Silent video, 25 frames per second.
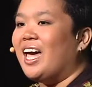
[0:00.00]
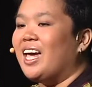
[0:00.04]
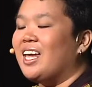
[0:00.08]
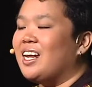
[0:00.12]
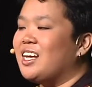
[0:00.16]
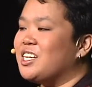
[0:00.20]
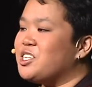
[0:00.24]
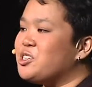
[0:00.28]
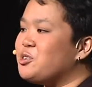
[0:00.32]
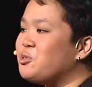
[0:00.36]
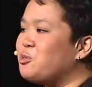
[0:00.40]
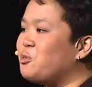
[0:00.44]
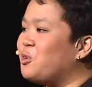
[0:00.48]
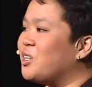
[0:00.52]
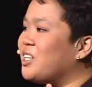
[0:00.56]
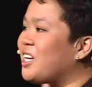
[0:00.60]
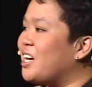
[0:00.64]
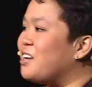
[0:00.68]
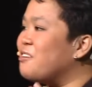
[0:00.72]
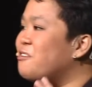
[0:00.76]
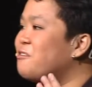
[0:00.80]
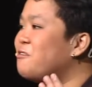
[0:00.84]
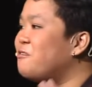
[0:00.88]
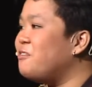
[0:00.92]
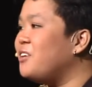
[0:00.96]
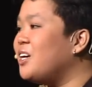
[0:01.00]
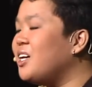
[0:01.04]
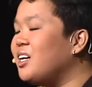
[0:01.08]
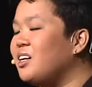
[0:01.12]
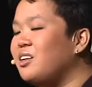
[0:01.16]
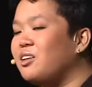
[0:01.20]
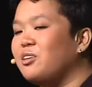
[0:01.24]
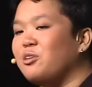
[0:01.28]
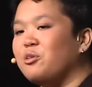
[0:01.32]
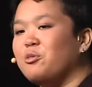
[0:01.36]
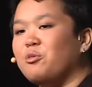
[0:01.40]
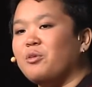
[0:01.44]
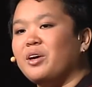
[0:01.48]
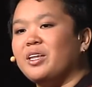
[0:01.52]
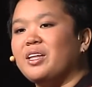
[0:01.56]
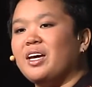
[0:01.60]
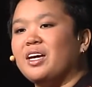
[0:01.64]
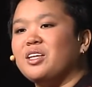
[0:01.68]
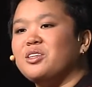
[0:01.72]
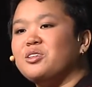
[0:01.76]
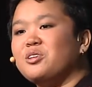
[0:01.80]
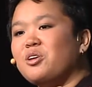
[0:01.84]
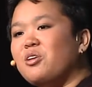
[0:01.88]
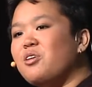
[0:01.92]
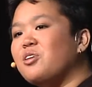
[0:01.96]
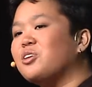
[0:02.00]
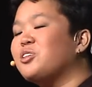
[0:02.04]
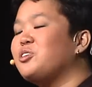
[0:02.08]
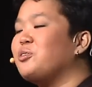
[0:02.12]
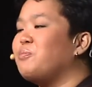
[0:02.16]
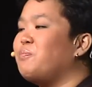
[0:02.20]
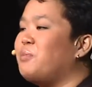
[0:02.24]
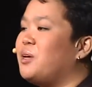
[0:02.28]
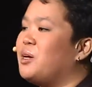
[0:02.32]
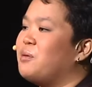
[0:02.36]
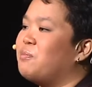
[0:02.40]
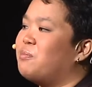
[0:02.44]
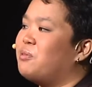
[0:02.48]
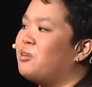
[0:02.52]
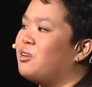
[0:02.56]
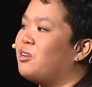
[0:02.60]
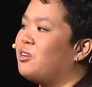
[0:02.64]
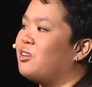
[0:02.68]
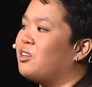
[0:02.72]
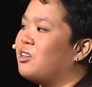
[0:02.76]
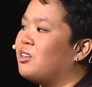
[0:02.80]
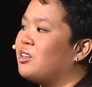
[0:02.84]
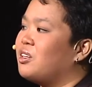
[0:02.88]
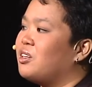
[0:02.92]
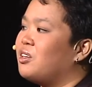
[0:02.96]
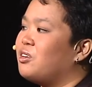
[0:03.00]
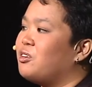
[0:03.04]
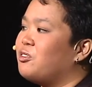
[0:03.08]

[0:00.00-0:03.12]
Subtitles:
And it's what I feel when I talk to people